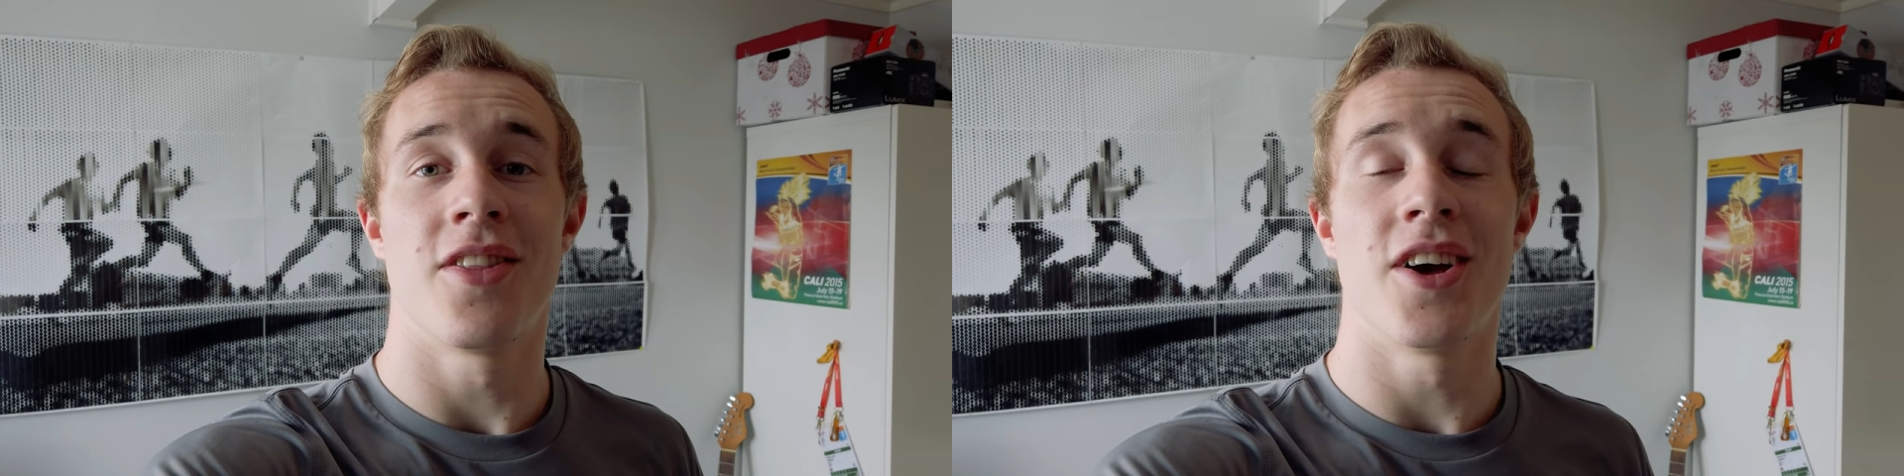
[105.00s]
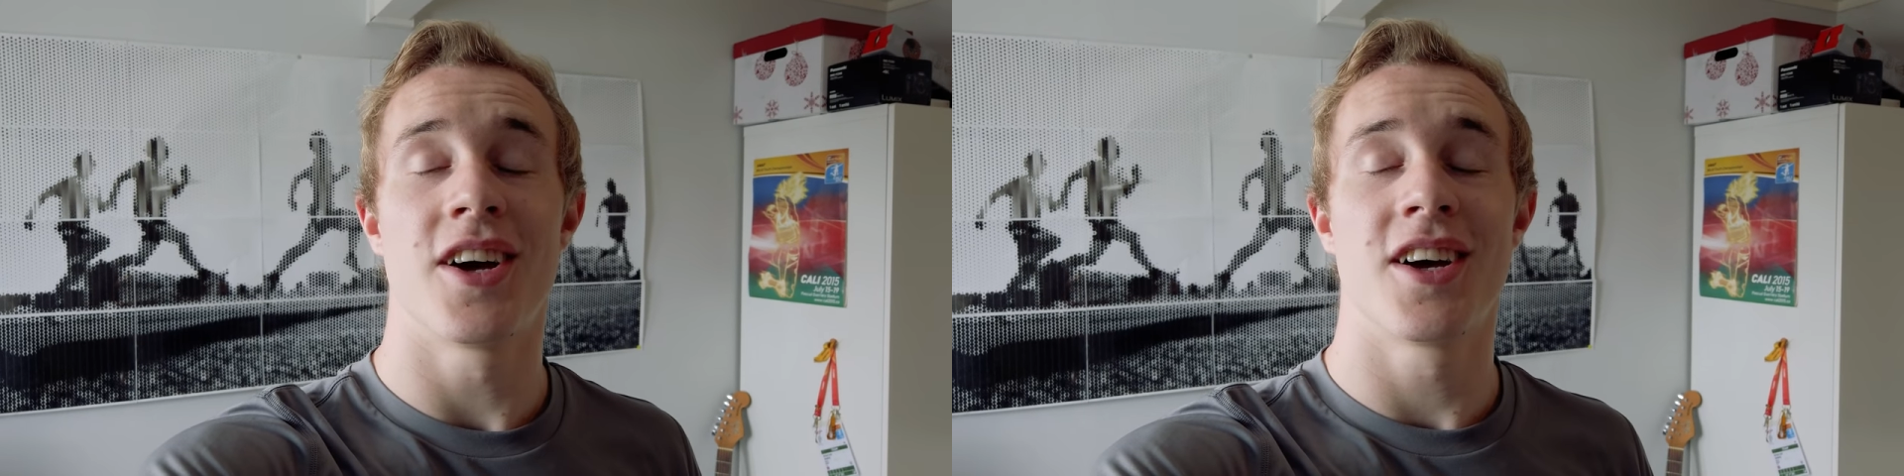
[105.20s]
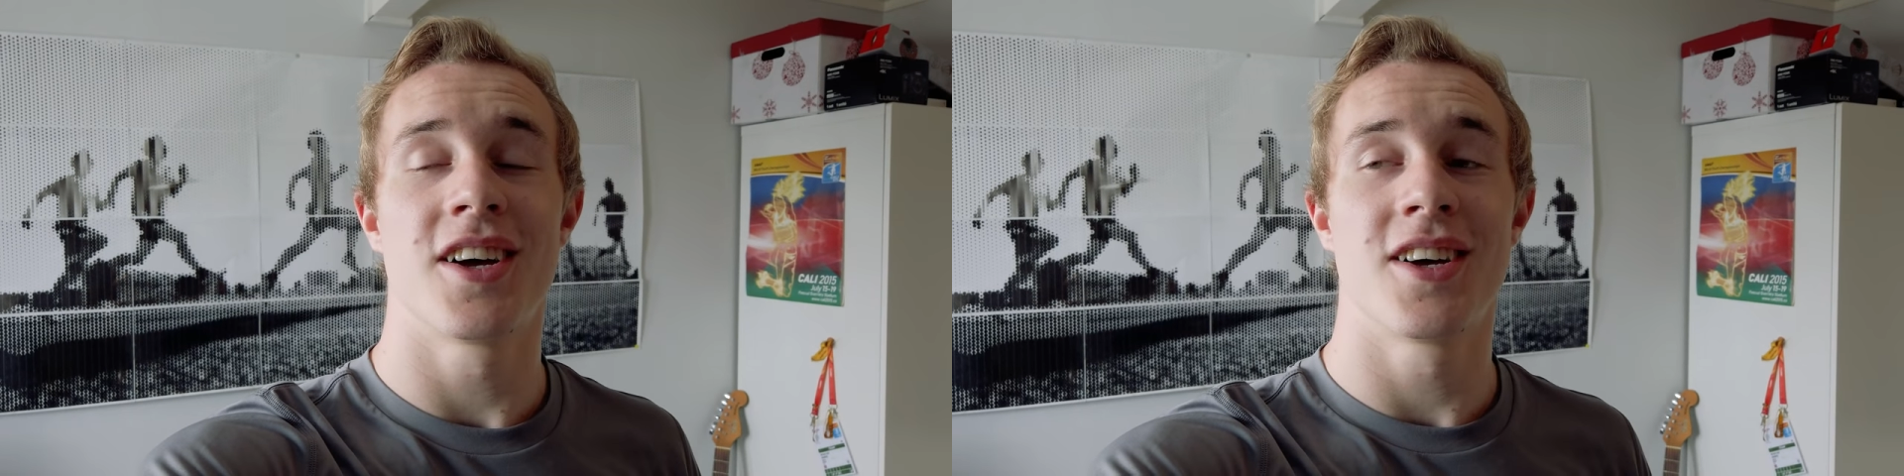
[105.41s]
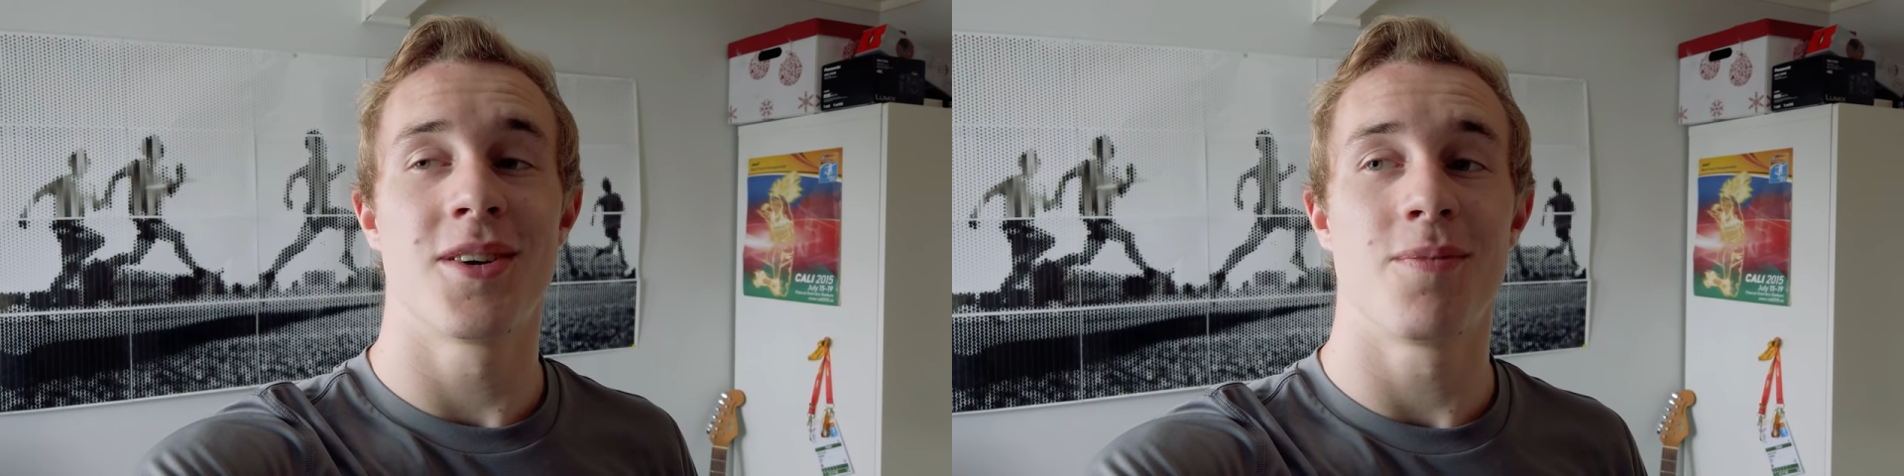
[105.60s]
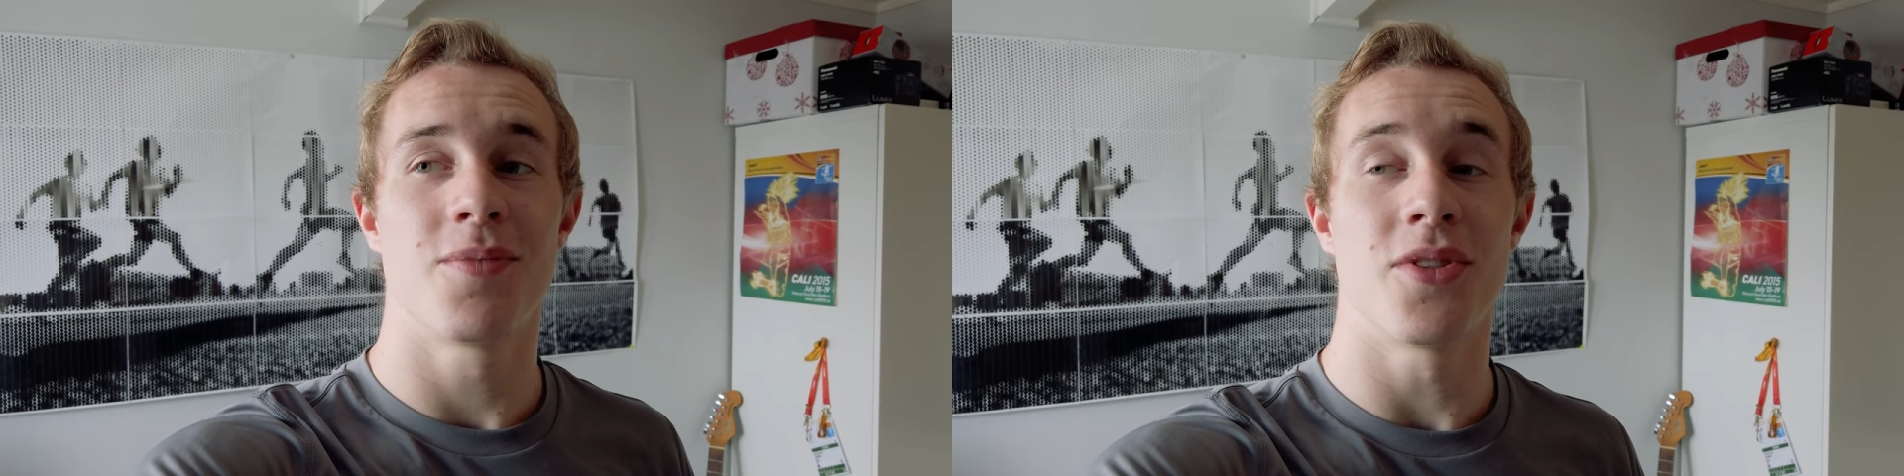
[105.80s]

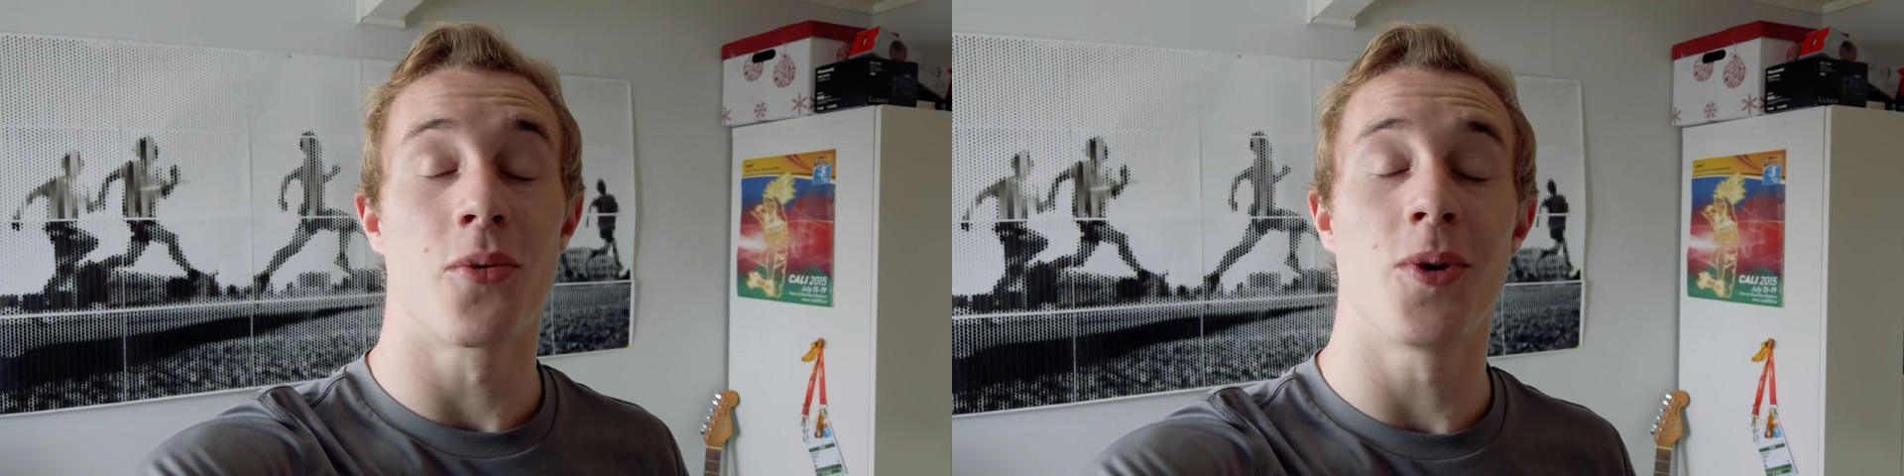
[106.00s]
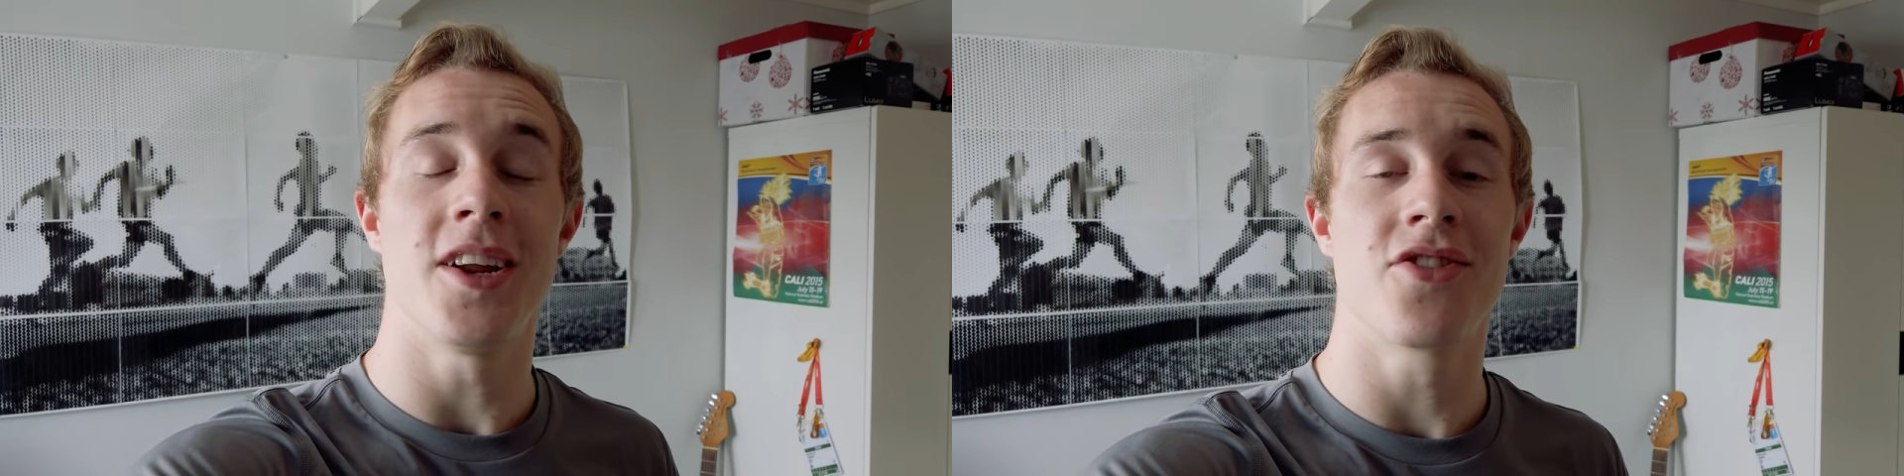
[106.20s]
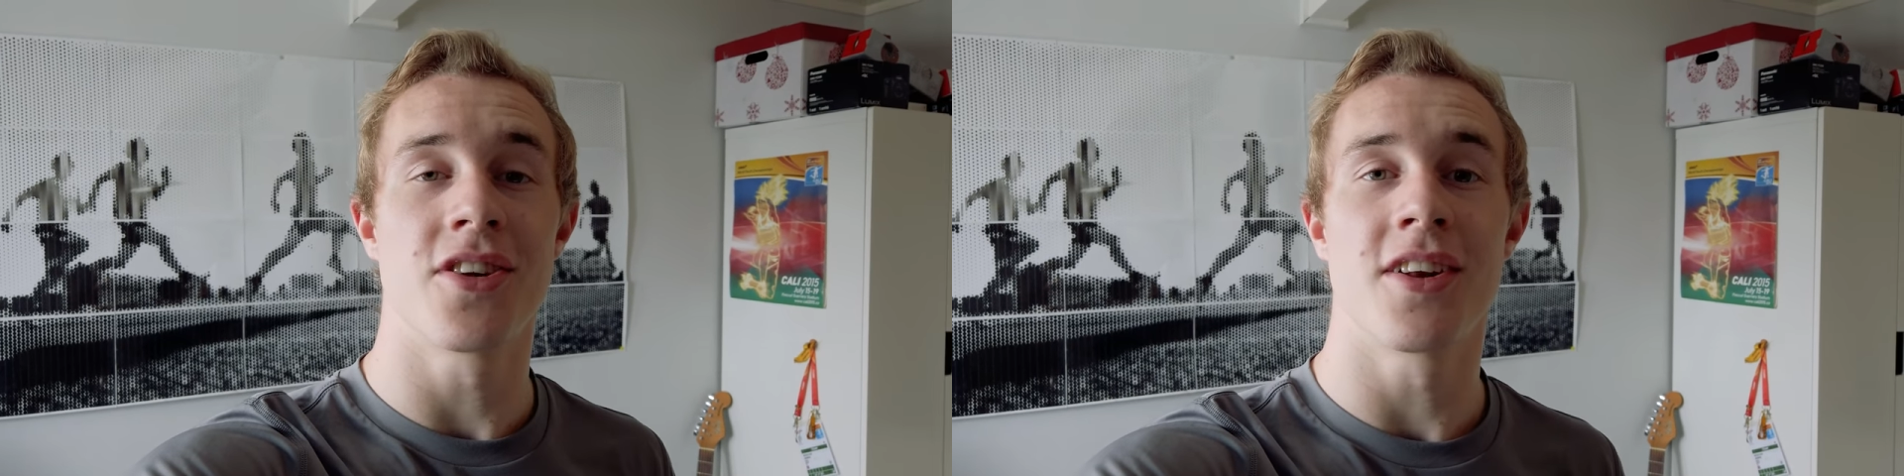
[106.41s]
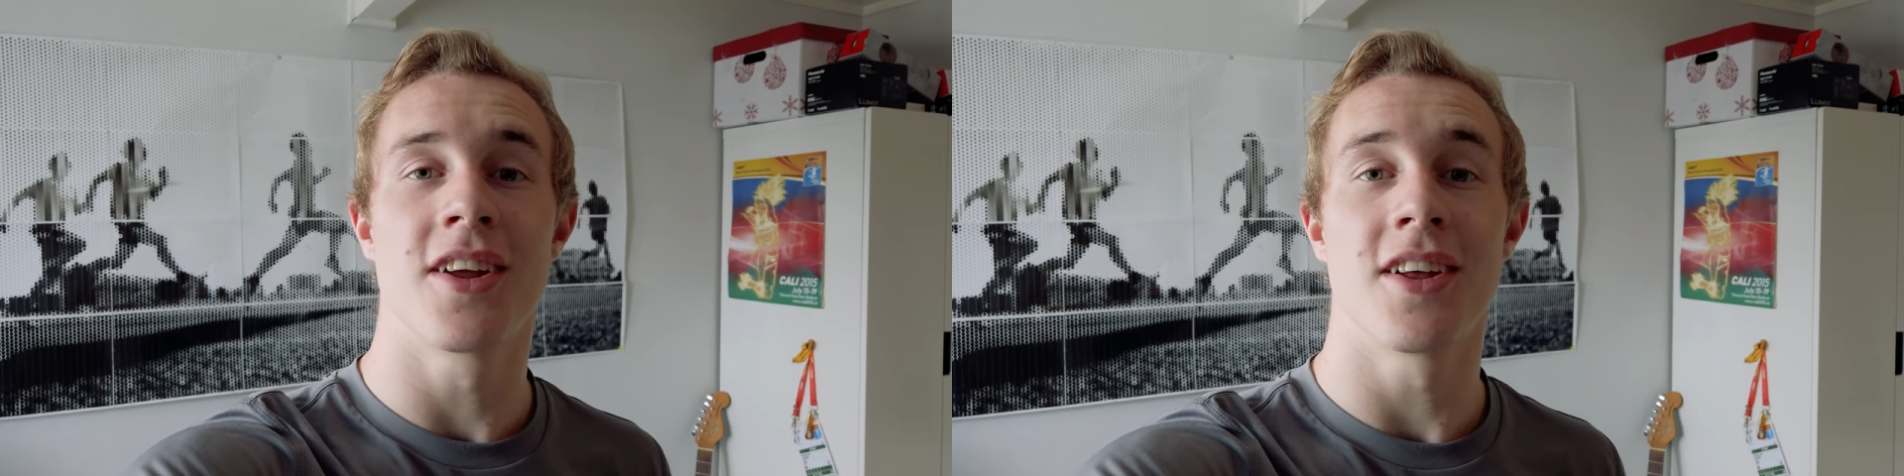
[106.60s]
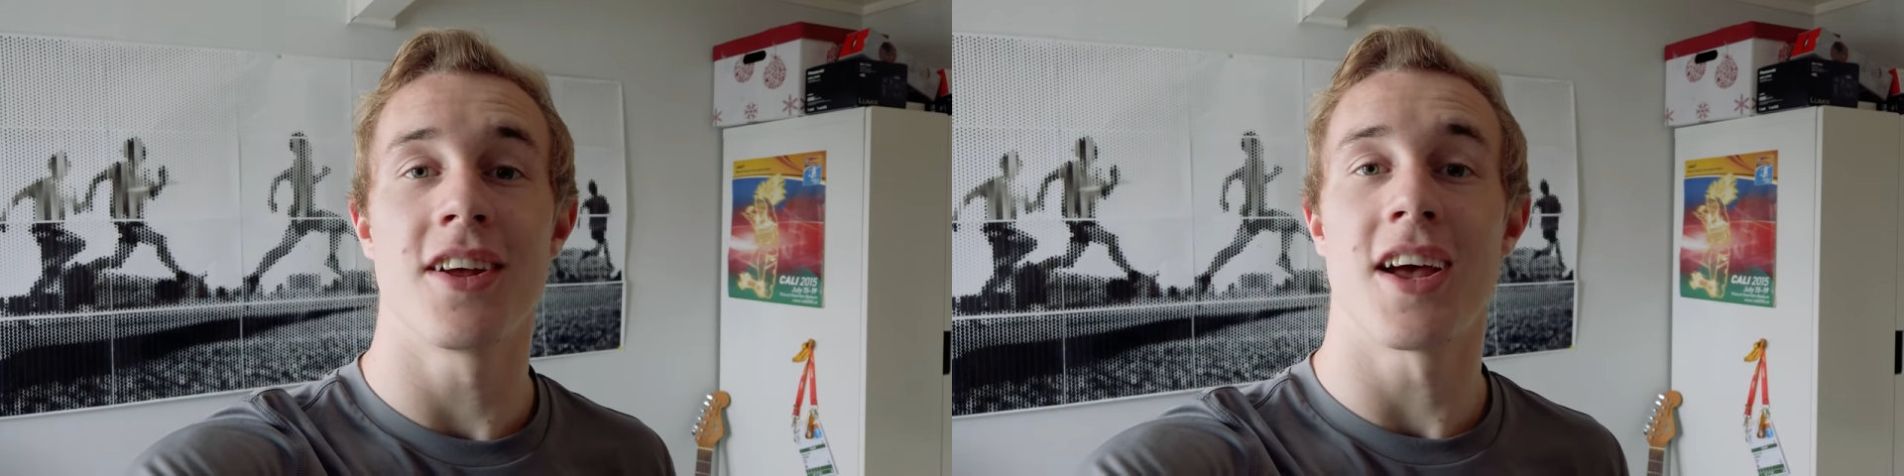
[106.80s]
the Norwegian